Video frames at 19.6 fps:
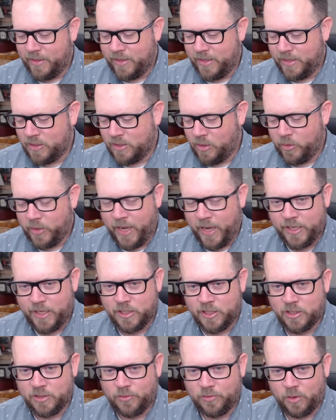these
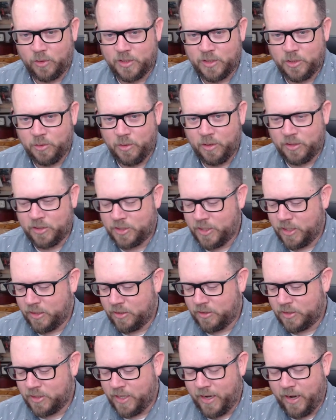locations for the two other
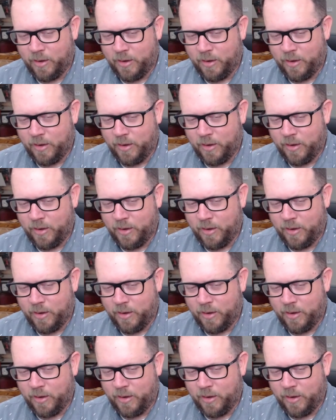stickers that